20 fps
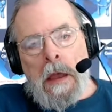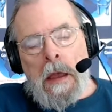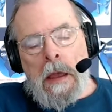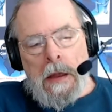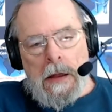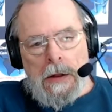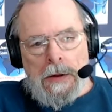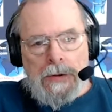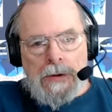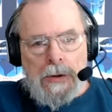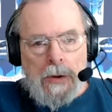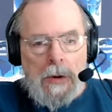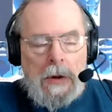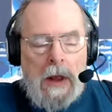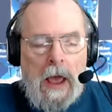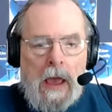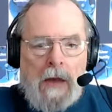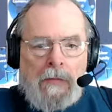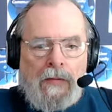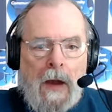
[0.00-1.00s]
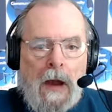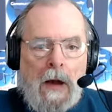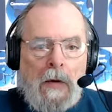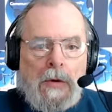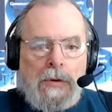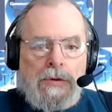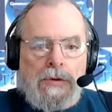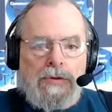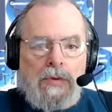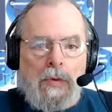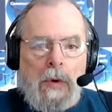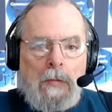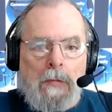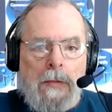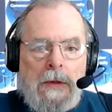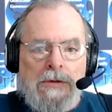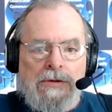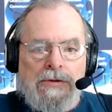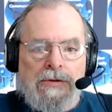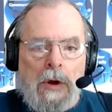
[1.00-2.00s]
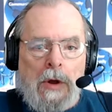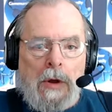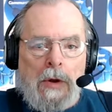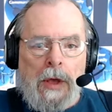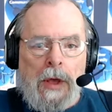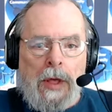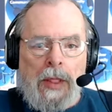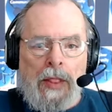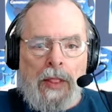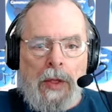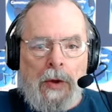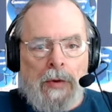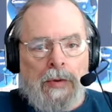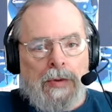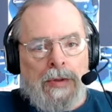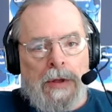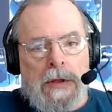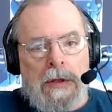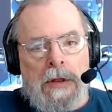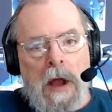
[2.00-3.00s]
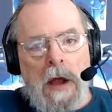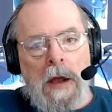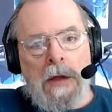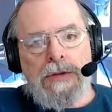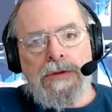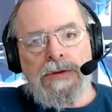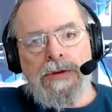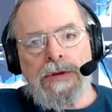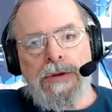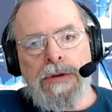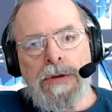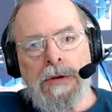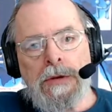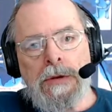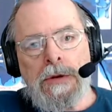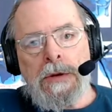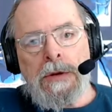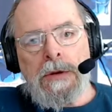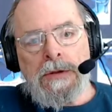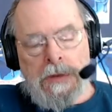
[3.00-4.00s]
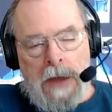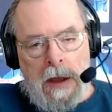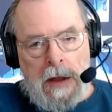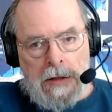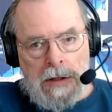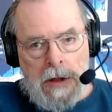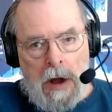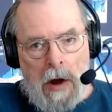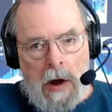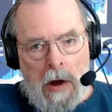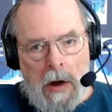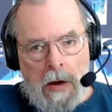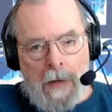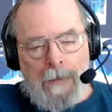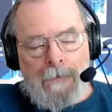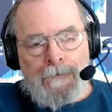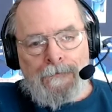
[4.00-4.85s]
In 2.5 hours, we'll be starting Thursday night's Tech Talk.